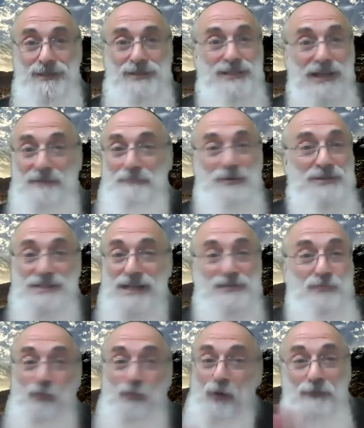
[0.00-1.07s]
Just like a person
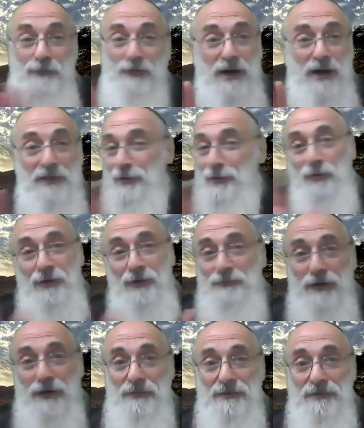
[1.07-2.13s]
has one father, only one
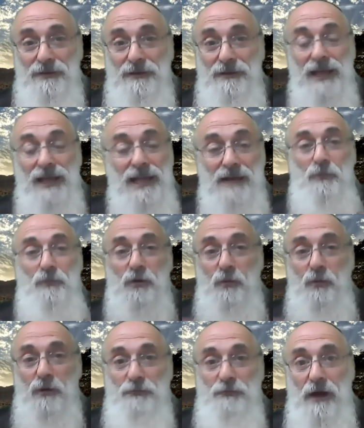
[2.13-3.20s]
father. You can't have more
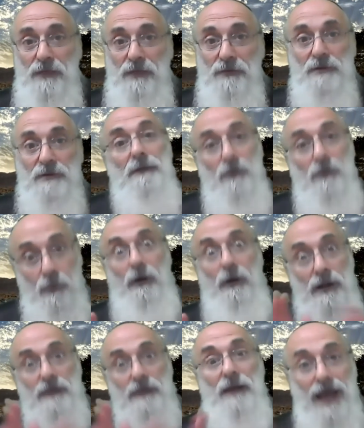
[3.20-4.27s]
than one father.
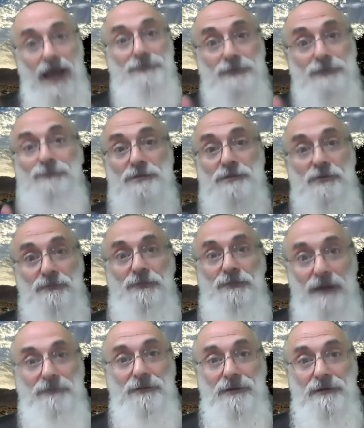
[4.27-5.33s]
One actual physical
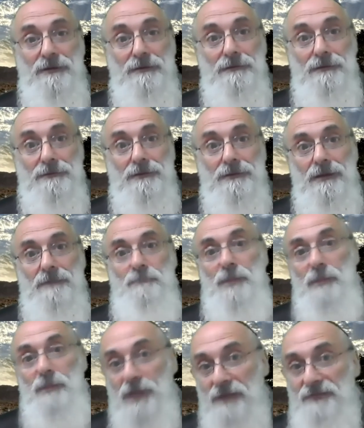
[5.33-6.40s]
father. Okay,
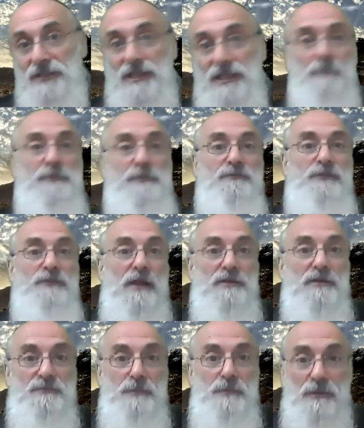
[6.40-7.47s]
people have adopted
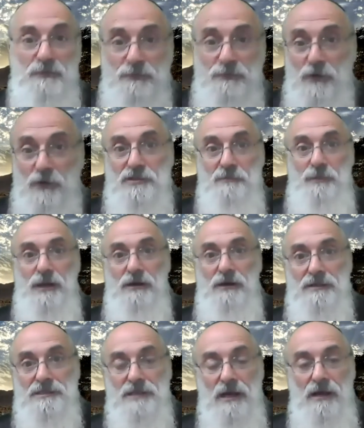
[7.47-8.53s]
fathers, people have foster
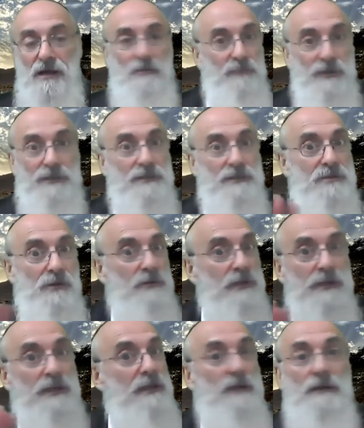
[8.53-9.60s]
parents, but there's
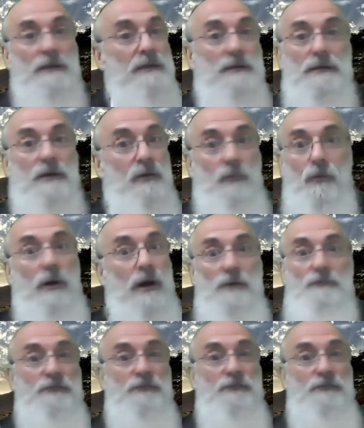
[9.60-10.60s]
only one